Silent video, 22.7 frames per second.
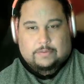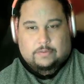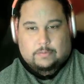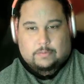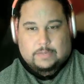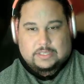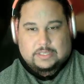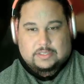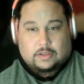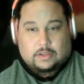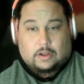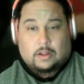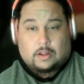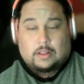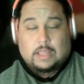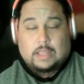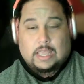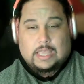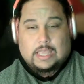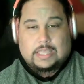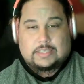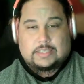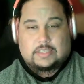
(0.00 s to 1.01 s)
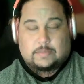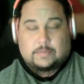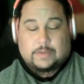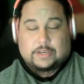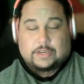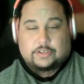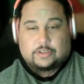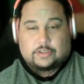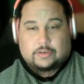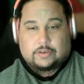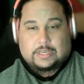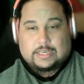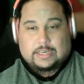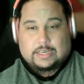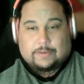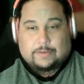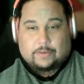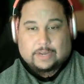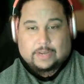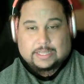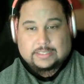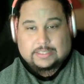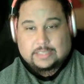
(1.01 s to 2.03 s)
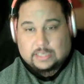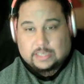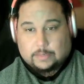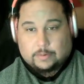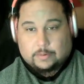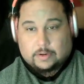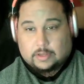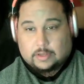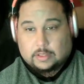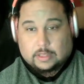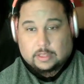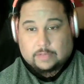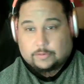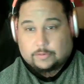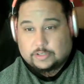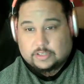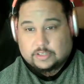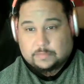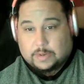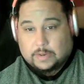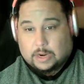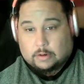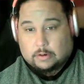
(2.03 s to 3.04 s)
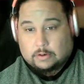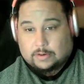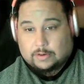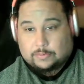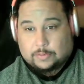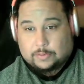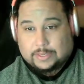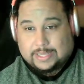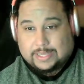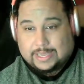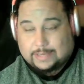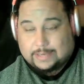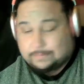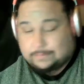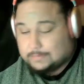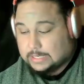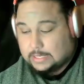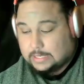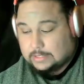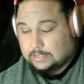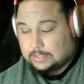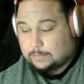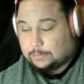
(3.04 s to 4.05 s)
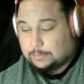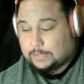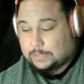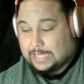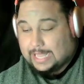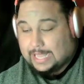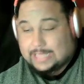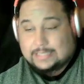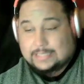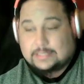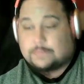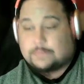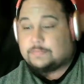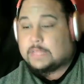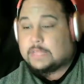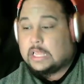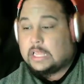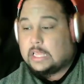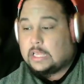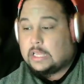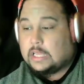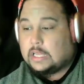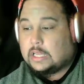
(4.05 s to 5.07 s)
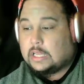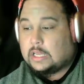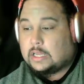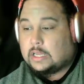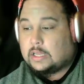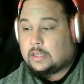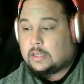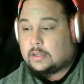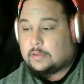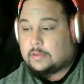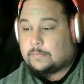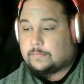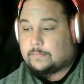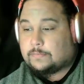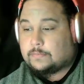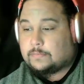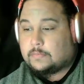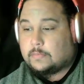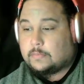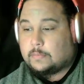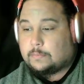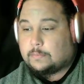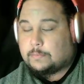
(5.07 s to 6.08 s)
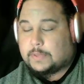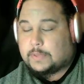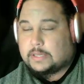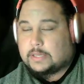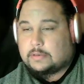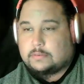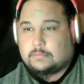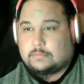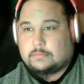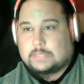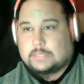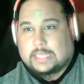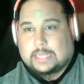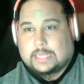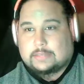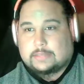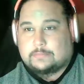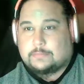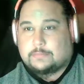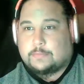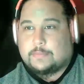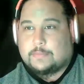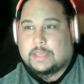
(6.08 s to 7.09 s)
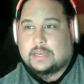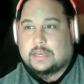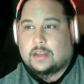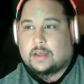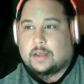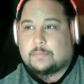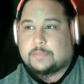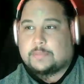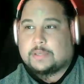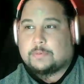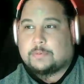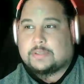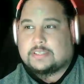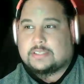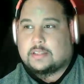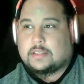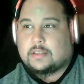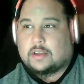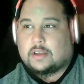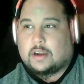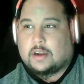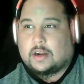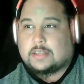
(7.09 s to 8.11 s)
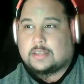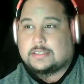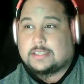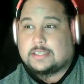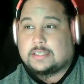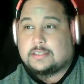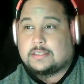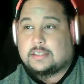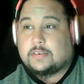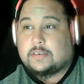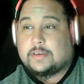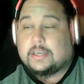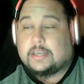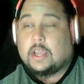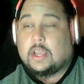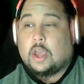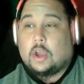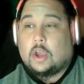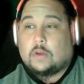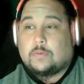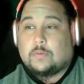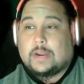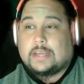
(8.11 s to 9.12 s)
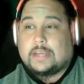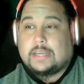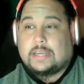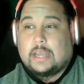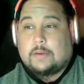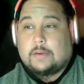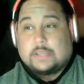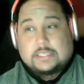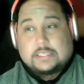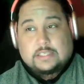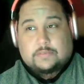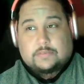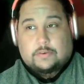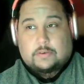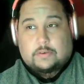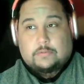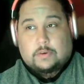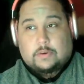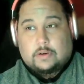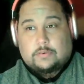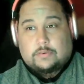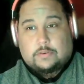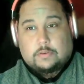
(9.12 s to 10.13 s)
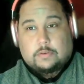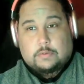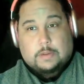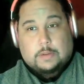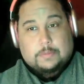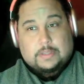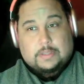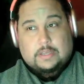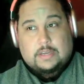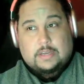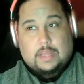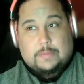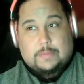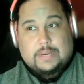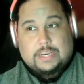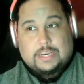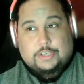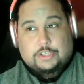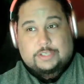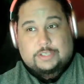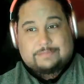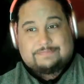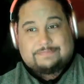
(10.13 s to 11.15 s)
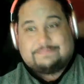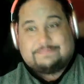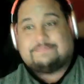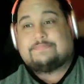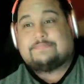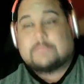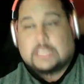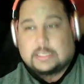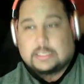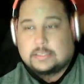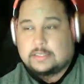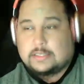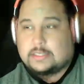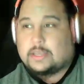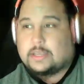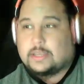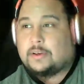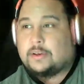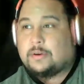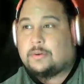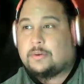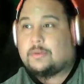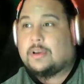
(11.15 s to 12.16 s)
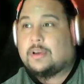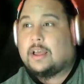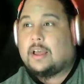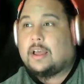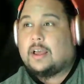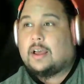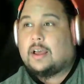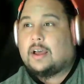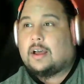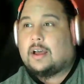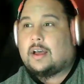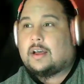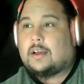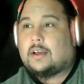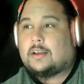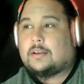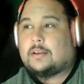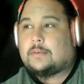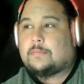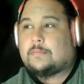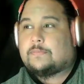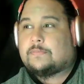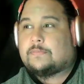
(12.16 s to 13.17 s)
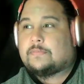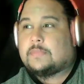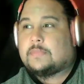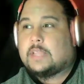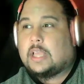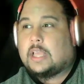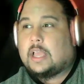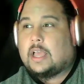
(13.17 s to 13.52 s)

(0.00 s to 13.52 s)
from us all is to make sure he never gets anywhere near the levers of power ever again. Simple as. Um, but that may not be what's in the cards, considering right now he's the front runner for the Republican nomination. So, um,